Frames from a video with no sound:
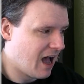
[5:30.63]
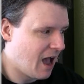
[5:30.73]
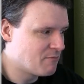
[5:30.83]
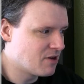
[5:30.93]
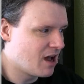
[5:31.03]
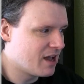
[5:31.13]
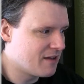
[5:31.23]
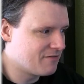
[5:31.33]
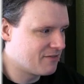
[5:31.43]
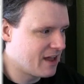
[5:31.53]
I'm not
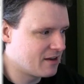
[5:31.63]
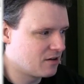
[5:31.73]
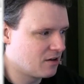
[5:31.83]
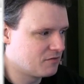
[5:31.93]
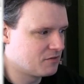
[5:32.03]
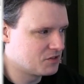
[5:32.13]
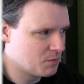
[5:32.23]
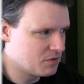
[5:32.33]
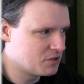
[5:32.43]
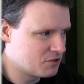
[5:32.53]
a fan of
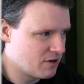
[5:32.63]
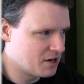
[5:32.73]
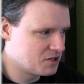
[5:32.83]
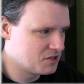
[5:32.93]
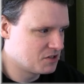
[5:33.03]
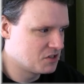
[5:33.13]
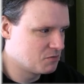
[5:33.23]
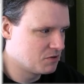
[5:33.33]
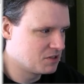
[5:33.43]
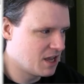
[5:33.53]
some of the directions this
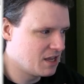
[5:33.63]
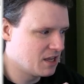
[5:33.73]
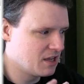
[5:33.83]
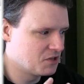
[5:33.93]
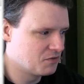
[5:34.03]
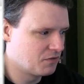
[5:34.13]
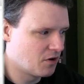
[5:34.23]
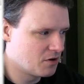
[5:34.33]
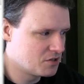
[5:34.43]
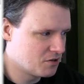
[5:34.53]
has been taking as
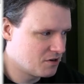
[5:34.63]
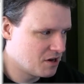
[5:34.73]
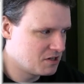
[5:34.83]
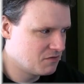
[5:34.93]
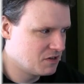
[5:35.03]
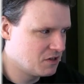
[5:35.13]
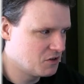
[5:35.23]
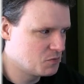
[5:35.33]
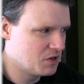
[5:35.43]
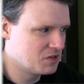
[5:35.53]
far as the creativity
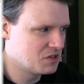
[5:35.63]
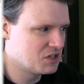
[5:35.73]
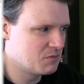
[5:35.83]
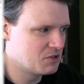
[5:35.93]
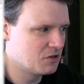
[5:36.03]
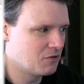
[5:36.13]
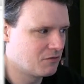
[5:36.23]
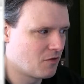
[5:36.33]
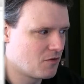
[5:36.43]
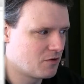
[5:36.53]
goes, because it seems to go
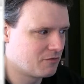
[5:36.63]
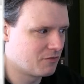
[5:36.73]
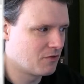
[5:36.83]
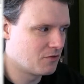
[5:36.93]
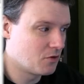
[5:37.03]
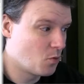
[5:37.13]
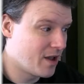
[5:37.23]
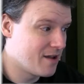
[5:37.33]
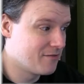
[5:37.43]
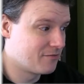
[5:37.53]
further and further
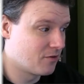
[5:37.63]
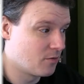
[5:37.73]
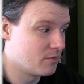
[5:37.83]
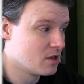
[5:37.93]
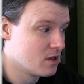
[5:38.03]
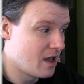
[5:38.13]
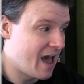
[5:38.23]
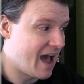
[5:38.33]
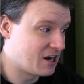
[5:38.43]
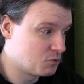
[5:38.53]
away from
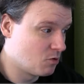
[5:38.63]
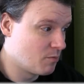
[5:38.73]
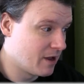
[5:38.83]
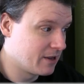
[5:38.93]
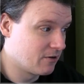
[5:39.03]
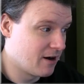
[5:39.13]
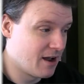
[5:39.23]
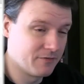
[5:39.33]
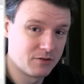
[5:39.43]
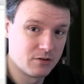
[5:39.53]
actual
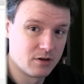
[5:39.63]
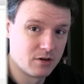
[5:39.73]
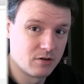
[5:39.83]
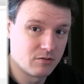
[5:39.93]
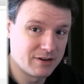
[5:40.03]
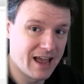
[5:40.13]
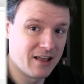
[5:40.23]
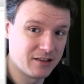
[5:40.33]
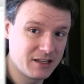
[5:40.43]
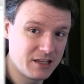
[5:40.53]
Minecraft
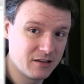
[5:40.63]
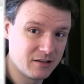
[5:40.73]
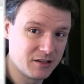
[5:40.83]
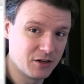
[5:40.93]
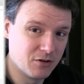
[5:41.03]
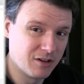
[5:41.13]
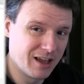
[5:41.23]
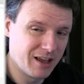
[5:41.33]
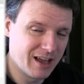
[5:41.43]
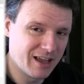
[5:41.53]
reality. You know,
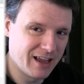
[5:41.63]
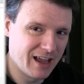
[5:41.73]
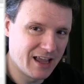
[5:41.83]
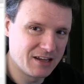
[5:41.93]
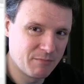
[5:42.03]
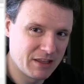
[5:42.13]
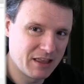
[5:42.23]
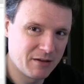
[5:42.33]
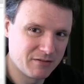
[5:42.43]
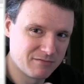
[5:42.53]
I hate to make
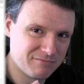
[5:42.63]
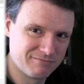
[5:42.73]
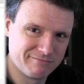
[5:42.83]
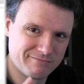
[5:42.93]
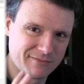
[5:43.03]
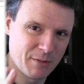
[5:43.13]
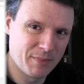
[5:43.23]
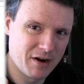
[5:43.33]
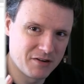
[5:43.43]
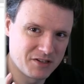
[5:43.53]
that
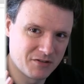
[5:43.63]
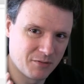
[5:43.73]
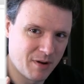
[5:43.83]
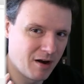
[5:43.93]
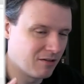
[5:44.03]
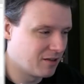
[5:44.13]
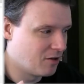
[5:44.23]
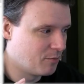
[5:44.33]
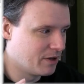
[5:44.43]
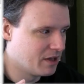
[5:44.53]
comparison or
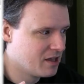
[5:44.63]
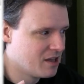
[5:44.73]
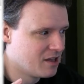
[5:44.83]
parallel, but